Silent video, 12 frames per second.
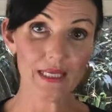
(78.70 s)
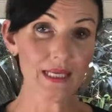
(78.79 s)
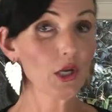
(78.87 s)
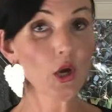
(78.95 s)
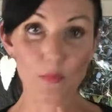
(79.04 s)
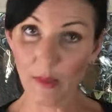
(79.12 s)

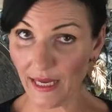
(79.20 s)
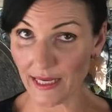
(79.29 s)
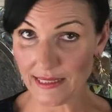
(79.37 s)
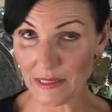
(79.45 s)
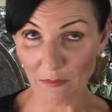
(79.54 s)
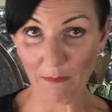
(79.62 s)
go
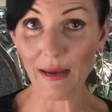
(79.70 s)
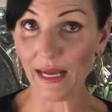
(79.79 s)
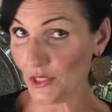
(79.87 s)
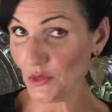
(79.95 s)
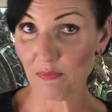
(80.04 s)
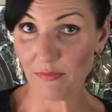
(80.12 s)
past
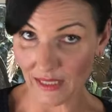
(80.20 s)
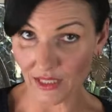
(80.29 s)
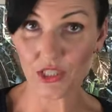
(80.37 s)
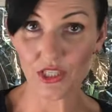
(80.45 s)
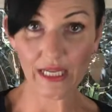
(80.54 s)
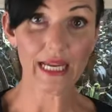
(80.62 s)
much,
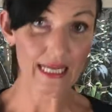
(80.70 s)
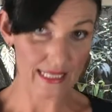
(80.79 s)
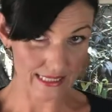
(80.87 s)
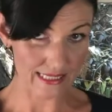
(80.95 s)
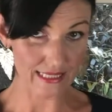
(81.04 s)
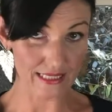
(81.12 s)
much
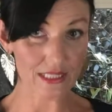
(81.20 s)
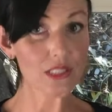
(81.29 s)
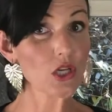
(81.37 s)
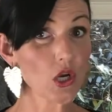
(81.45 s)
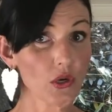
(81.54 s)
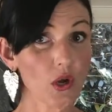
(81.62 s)
easier. So
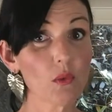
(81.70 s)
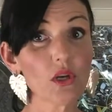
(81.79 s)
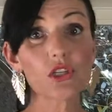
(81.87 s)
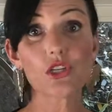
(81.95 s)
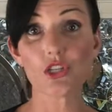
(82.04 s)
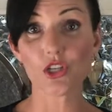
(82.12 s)
I wanted
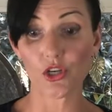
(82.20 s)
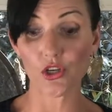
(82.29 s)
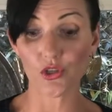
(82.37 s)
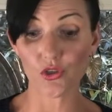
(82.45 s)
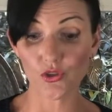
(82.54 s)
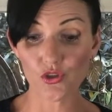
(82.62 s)
to show
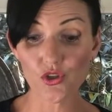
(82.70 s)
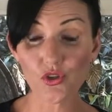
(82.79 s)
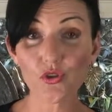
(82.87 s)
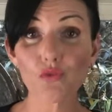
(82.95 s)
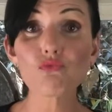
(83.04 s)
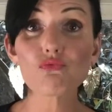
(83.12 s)
you
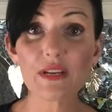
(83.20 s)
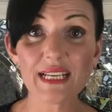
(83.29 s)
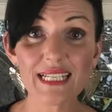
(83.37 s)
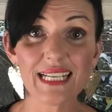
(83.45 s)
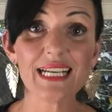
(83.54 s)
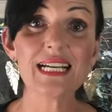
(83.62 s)
two
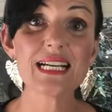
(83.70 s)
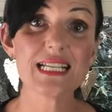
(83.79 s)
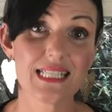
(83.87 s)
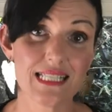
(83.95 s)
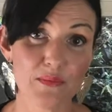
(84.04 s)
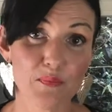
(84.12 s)
really
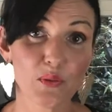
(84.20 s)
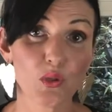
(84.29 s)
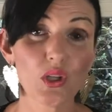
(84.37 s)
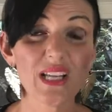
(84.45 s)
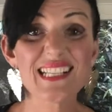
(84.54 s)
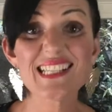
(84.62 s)

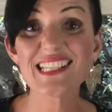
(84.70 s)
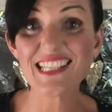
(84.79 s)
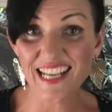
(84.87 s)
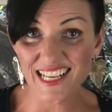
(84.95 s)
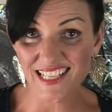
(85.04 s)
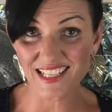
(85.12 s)
simple
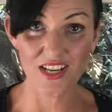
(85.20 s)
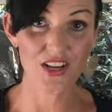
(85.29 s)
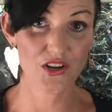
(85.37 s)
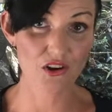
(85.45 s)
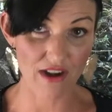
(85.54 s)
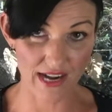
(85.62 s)
seeded
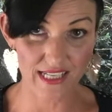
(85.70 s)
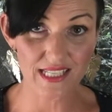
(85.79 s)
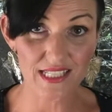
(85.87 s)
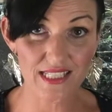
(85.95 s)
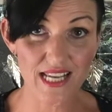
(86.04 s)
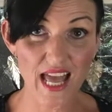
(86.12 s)

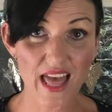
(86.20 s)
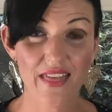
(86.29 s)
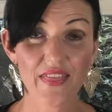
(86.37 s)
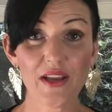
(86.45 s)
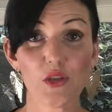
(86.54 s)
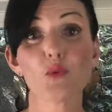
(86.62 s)
crackers
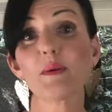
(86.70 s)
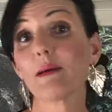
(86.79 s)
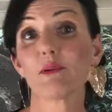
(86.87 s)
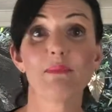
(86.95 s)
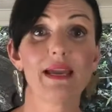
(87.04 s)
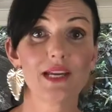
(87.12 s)
that you'll be able
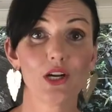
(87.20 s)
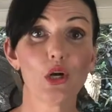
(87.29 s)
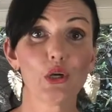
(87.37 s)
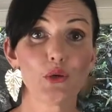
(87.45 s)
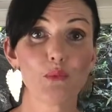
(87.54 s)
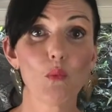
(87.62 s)
to make at
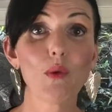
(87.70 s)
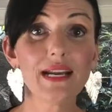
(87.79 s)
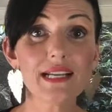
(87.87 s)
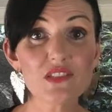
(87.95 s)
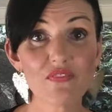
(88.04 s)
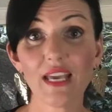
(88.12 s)
home. One
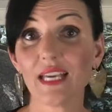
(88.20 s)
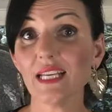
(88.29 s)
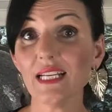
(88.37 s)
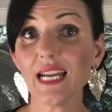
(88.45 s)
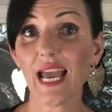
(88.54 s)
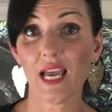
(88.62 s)
is vegan
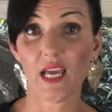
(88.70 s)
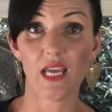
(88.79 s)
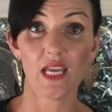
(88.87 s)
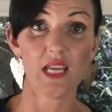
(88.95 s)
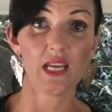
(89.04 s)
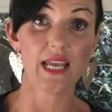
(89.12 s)

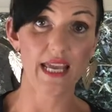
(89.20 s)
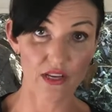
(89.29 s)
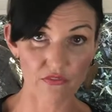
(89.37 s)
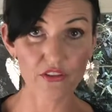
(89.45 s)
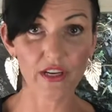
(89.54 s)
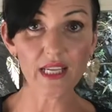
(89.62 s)
and
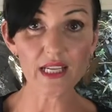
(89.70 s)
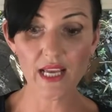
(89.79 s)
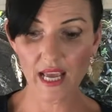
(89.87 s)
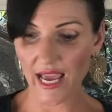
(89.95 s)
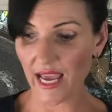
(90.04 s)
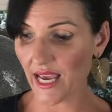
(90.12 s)
egg-free,
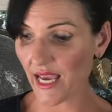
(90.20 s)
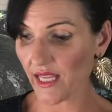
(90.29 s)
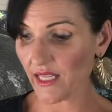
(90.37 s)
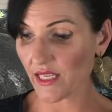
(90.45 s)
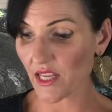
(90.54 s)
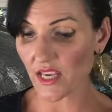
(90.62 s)

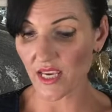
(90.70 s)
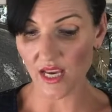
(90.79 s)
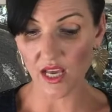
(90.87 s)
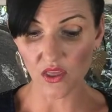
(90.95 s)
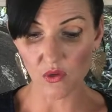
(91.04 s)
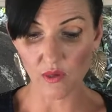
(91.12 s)
and the
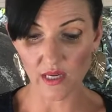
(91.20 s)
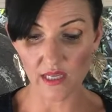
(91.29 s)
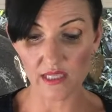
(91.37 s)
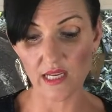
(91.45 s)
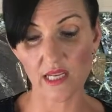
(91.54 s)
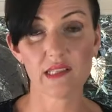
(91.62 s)
other one
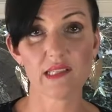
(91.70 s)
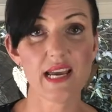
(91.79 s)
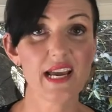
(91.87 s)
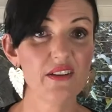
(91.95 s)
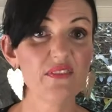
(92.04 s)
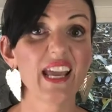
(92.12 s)
does
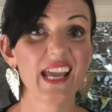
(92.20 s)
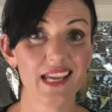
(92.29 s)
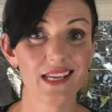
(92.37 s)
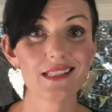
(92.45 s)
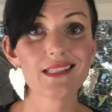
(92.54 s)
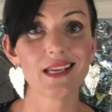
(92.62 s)
have
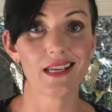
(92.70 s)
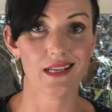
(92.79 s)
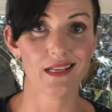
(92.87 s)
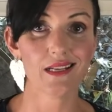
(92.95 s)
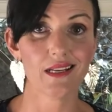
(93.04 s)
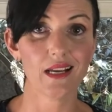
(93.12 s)
eggs in
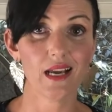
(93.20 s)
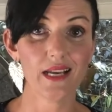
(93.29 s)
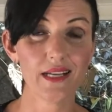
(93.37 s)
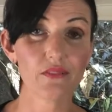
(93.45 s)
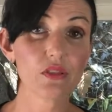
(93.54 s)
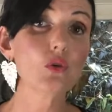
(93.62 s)
it
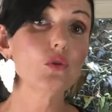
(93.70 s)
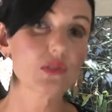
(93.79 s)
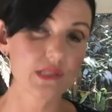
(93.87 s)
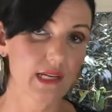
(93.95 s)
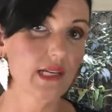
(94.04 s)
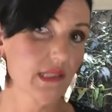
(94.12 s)
and of course
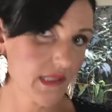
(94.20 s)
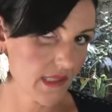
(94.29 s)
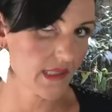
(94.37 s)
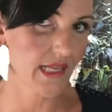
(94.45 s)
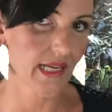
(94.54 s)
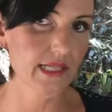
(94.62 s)
nuts and
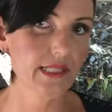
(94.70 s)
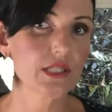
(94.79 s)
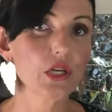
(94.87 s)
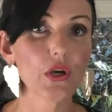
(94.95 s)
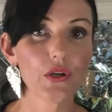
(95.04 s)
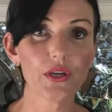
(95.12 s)
seeds.
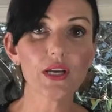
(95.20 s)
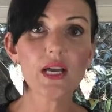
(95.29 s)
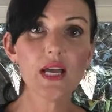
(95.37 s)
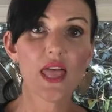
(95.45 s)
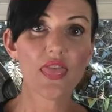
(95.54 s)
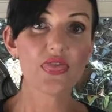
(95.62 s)
So
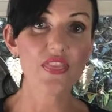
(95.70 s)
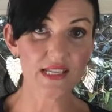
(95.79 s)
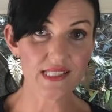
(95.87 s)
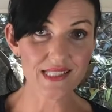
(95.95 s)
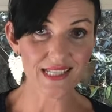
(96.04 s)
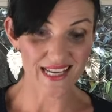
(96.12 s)

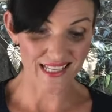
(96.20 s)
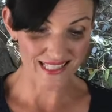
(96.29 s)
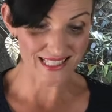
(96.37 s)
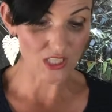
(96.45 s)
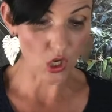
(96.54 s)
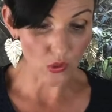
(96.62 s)
this is
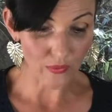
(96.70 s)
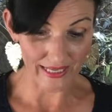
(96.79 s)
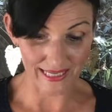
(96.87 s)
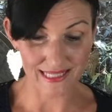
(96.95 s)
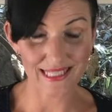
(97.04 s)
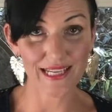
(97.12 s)
so
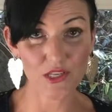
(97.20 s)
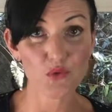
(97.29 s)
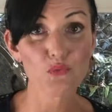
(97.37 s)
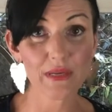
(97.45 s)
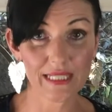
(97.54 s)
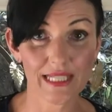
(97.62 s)
easy and you're
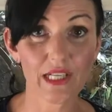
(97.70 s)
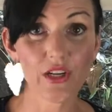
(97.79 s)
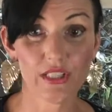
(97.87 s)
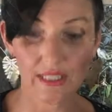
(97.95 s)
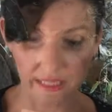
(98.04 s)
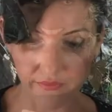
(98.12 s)
really going
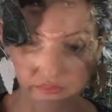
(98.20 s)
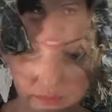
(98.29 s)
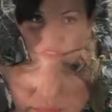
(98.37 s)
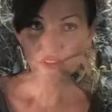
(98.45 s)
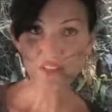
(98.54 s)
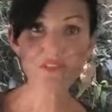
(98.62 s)
to love them. The
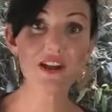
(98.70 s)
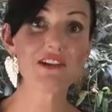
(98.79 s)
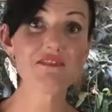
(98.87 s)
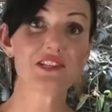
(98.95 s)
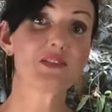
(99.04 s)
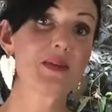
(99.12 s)
first cracker
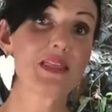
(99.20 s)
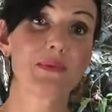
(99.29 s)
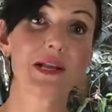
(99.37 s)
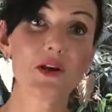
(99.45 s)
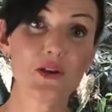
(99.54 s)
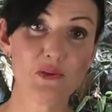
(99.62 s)
recipe that we're
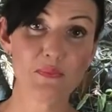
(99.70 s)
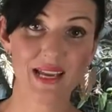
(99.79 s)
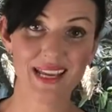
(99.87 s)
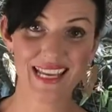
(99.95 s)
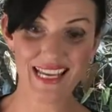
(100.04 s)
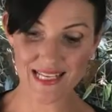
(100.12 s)
going to
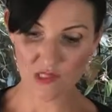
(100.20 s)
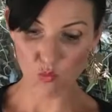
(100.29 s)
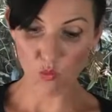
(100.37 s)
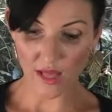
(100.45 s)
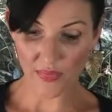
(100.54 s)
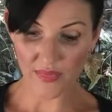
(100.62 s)
make is
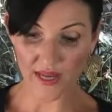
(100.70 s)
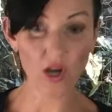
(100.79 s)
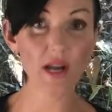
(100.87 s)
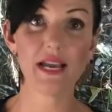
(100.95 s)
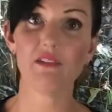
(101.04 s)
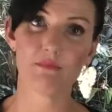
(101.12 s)
one that I
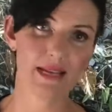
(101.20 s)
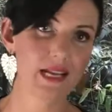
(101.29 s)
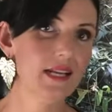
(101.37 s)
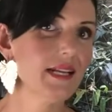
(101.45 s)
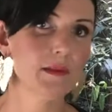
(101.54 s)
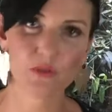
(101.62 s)
have made a
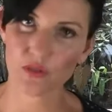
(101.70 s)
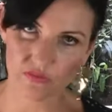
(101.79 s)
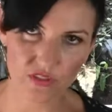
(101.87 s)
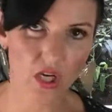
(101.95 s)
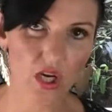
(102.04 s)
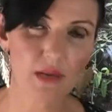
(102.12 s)
number of
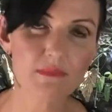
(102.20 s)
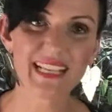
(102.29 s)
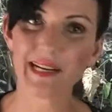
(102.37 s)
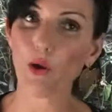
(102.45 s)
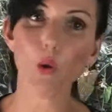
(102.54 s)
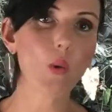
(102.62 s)
times, and
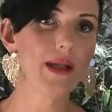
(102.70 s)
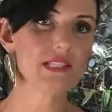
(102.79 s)
I always